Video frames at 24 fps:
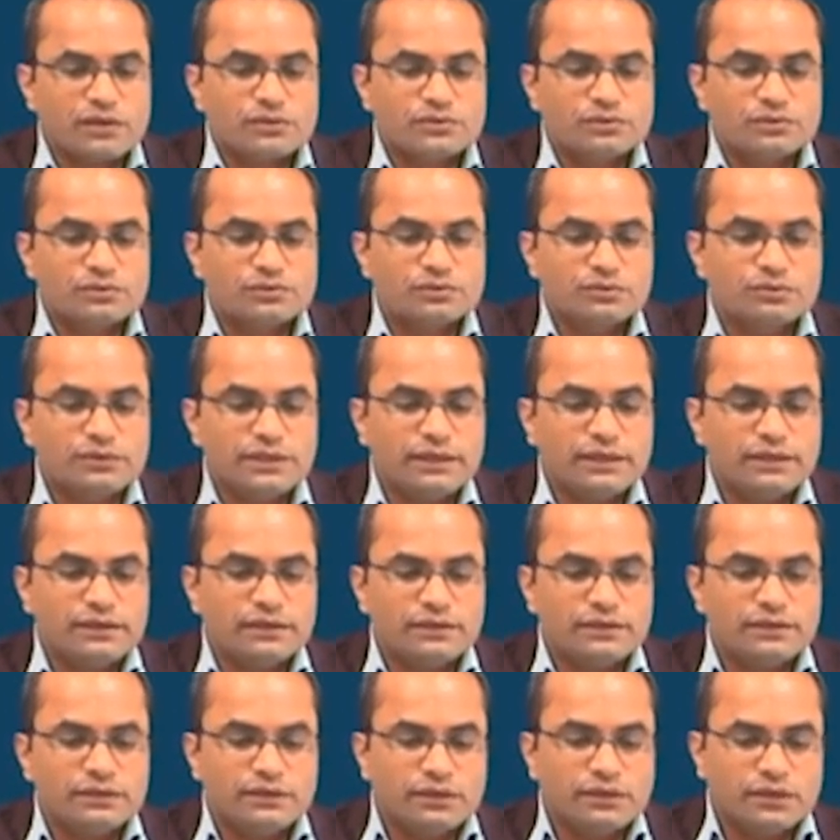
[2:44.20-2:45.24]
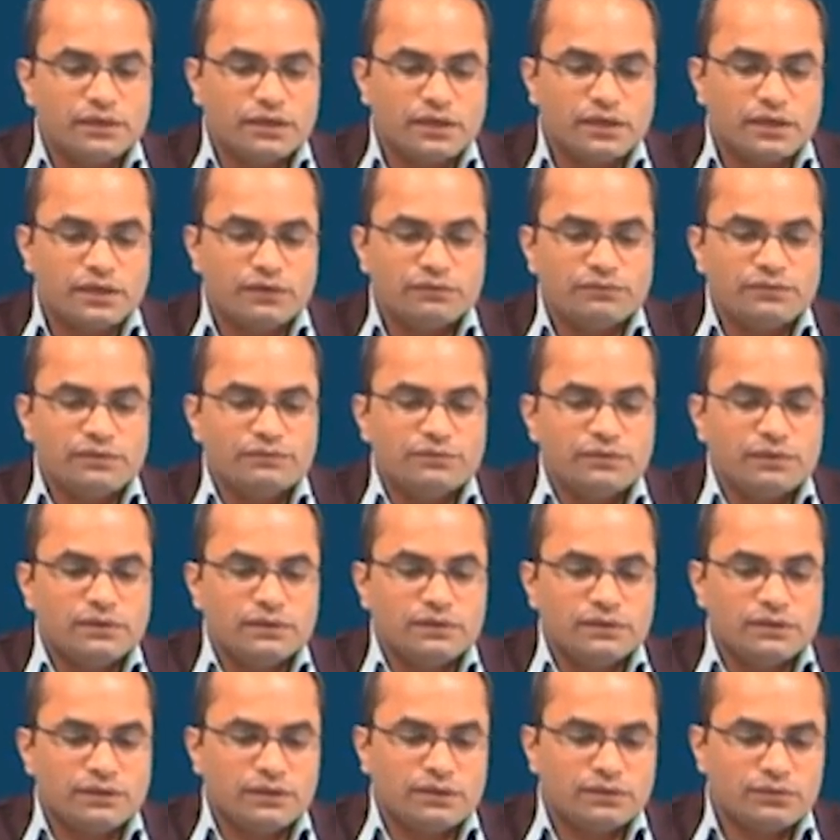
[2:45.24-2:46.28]
So, today uh, we
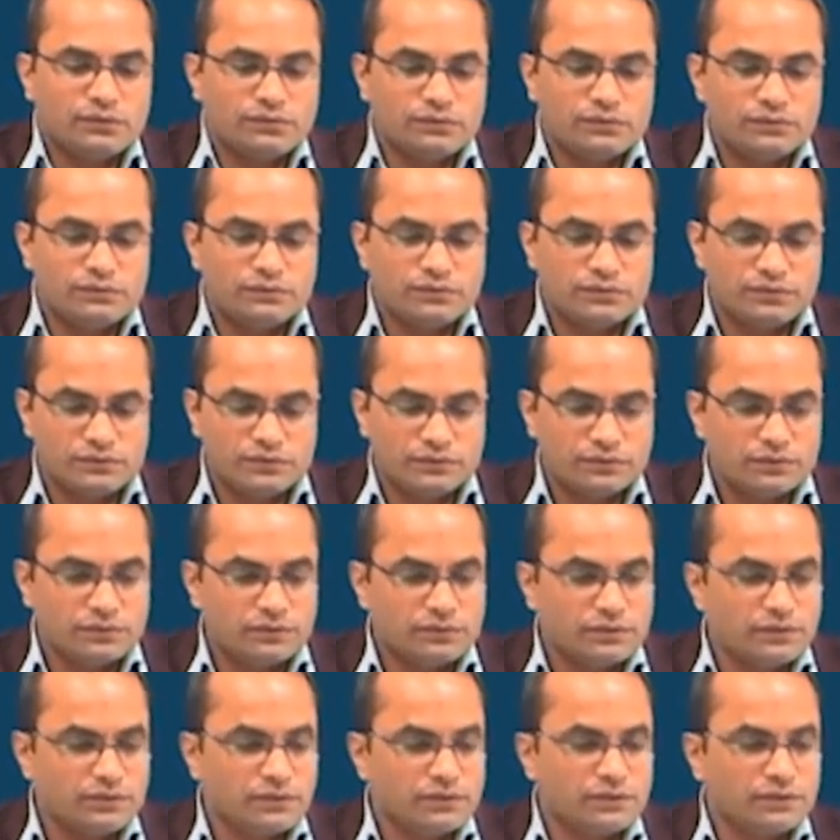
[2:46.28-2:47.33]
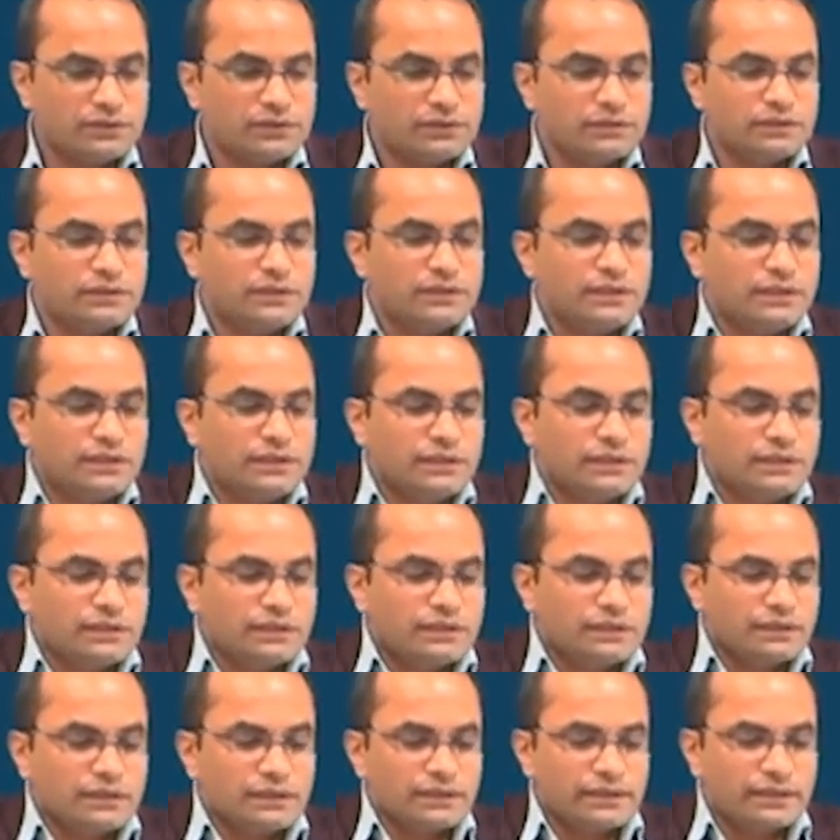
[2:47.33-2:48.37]
will now uh,
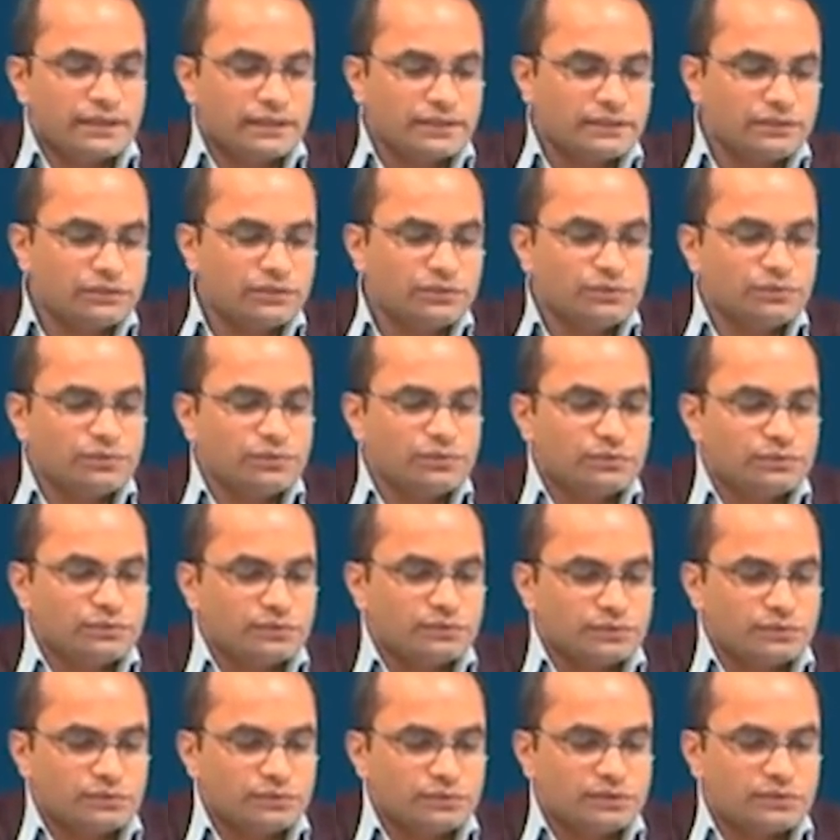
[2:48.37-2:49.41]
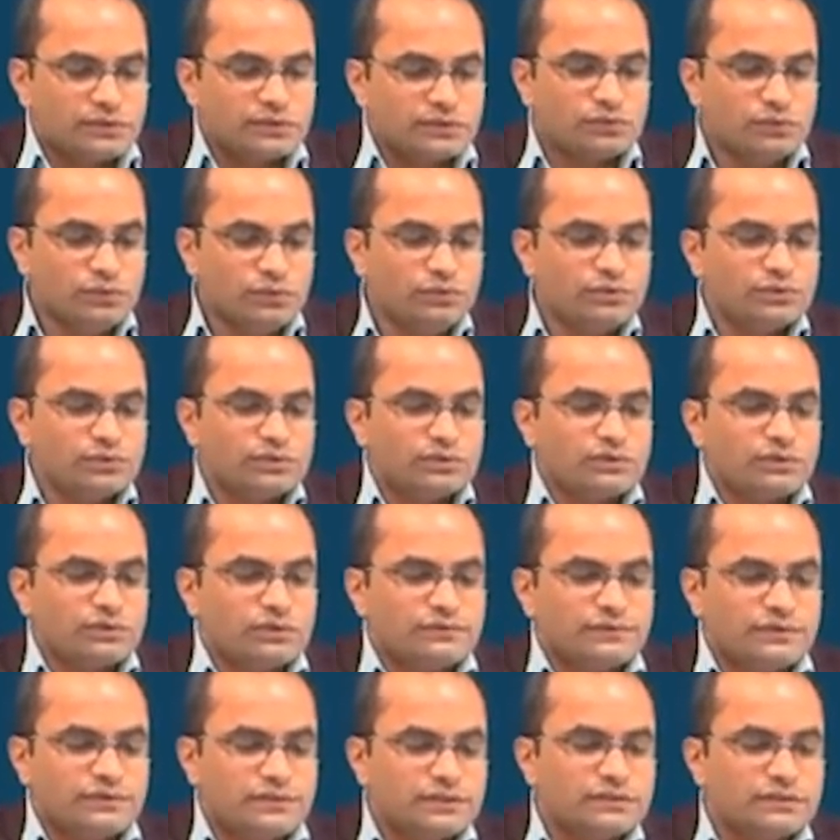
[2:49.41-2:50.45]
get to the solution
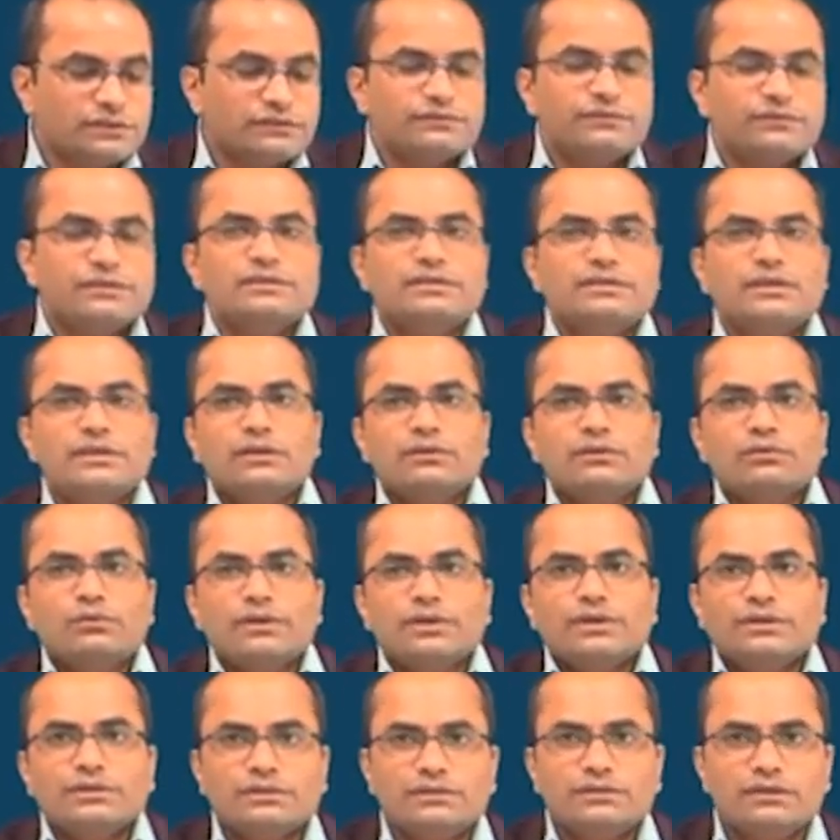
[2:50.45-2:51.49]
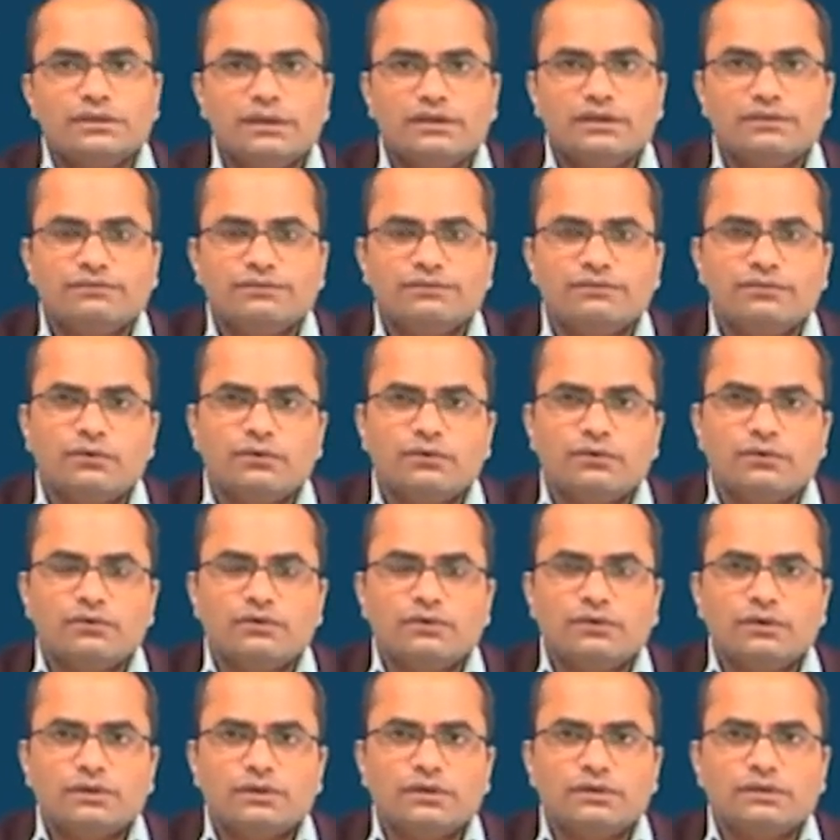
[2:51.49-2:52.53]
of this differential equation and
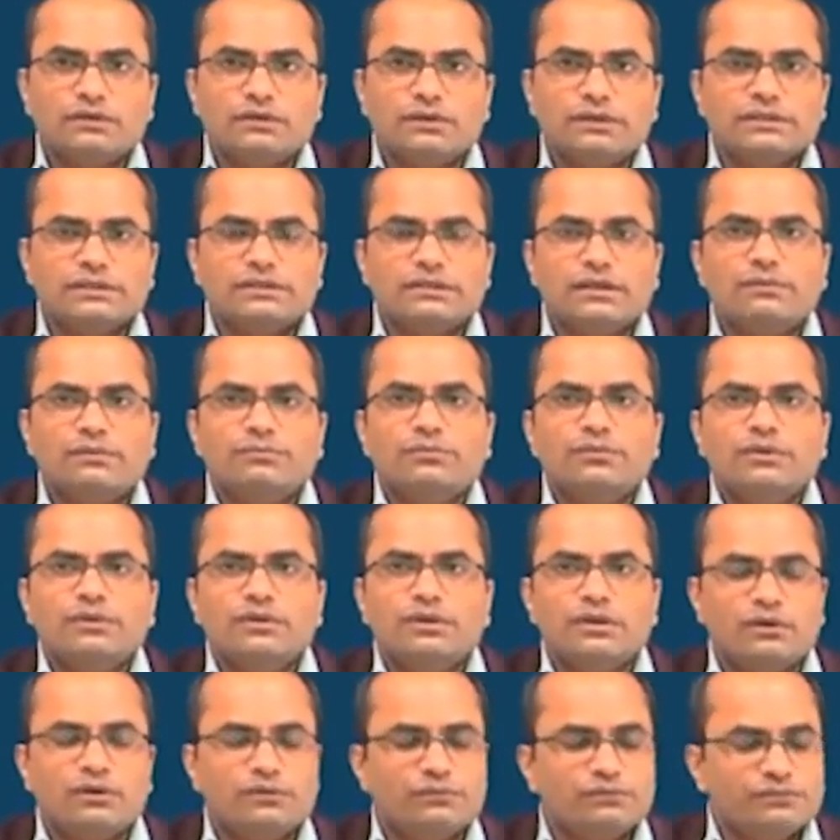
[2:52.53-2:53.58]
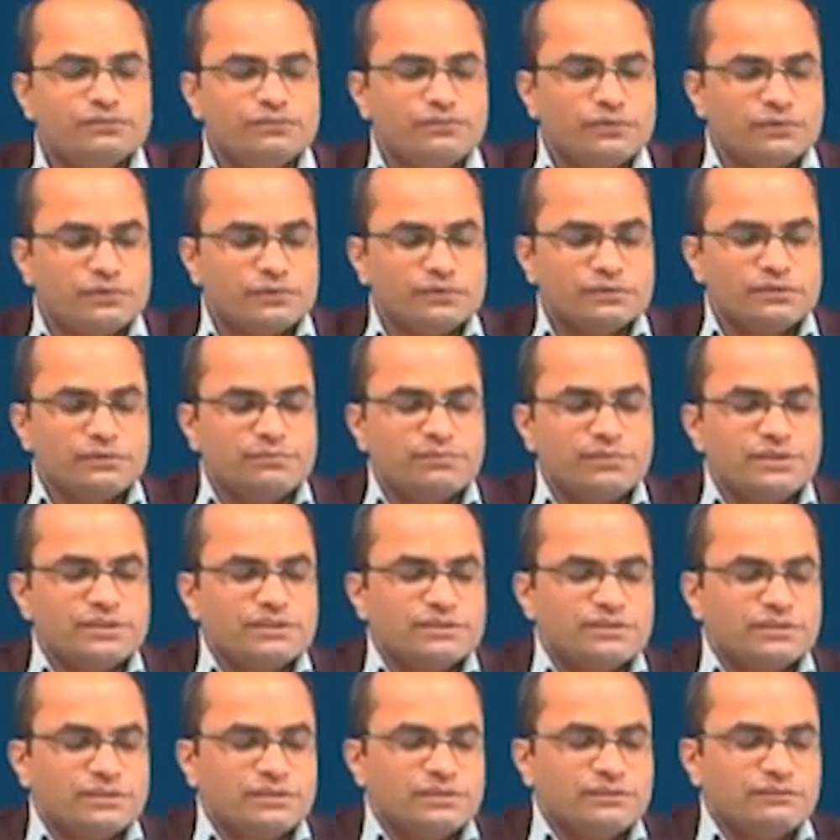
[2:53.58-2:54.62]
for uh, example, now for
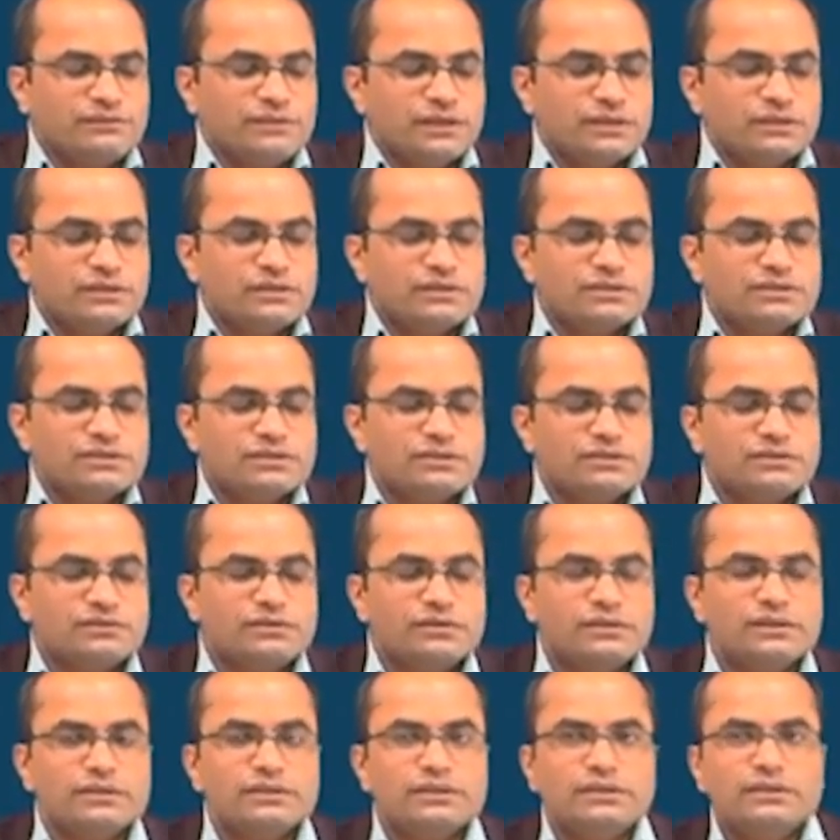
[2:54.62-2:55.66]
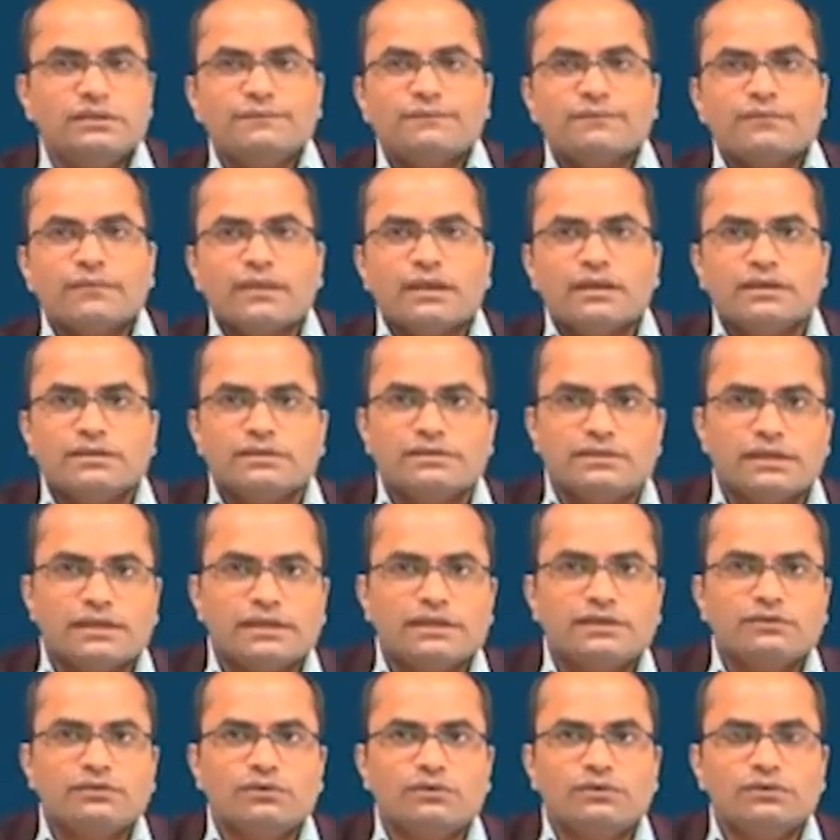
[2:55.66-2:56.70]
simplicity we are considering the
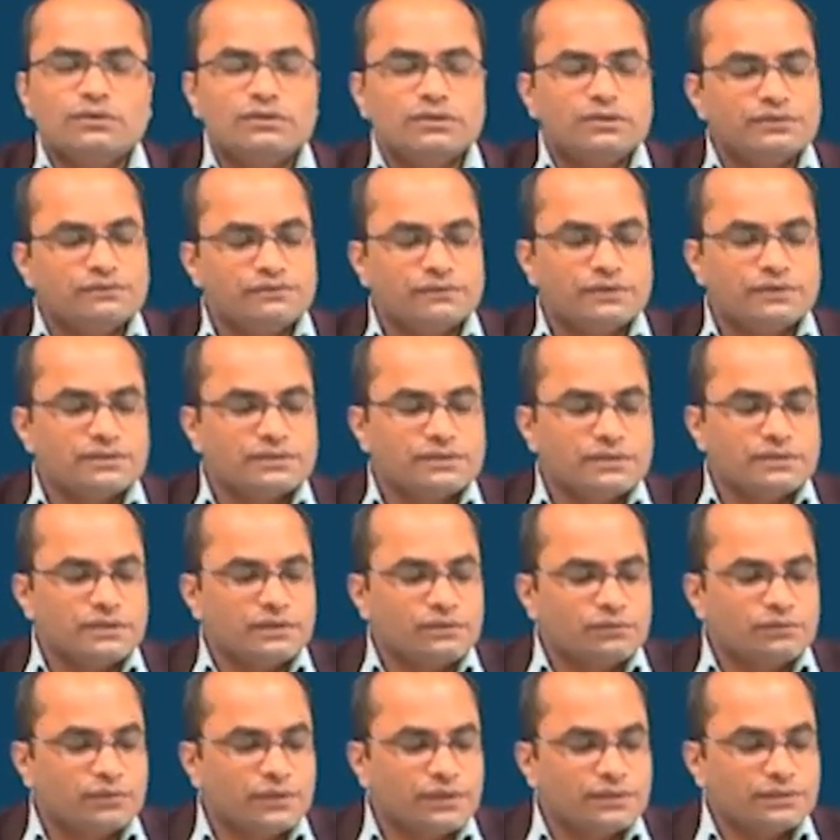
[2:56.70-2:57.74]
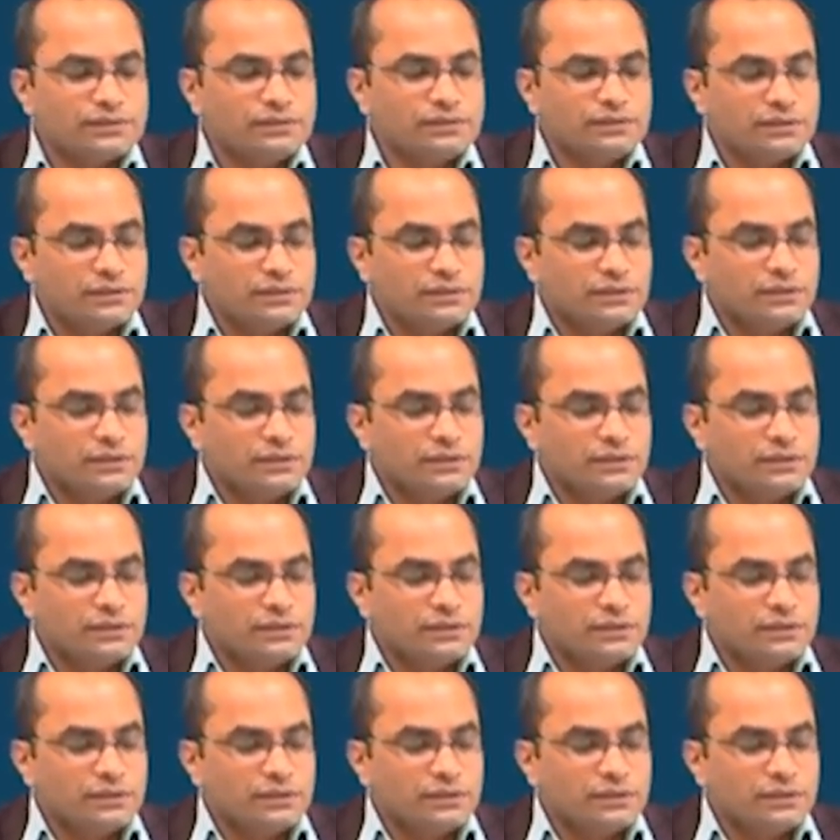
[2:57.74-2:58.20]
second order differential equation,